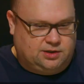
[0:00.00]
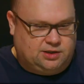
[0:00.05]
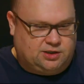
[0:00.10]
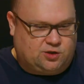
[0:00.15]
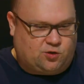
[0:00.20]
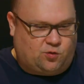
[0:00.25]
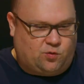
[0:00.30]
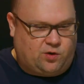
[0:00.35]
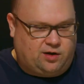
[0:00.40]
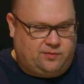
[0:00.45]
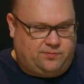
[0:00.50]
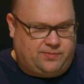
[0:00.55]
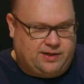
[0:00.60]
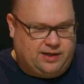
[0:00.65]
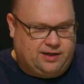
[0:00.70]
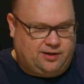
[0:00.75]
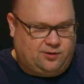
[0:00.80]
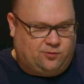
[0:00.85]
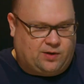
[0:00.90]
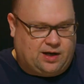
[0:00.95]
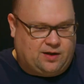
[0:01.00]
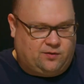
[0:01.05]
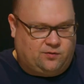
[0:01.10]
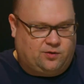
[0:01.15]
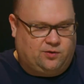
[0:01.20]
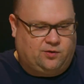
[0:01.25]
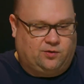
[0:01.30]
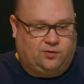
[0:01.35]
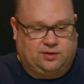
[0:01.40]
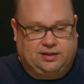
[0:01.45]
square peg round
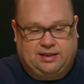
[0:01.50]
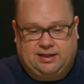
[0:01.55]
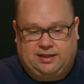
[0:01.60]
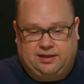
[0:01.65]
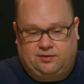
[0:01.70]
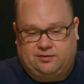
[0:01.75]
hole and i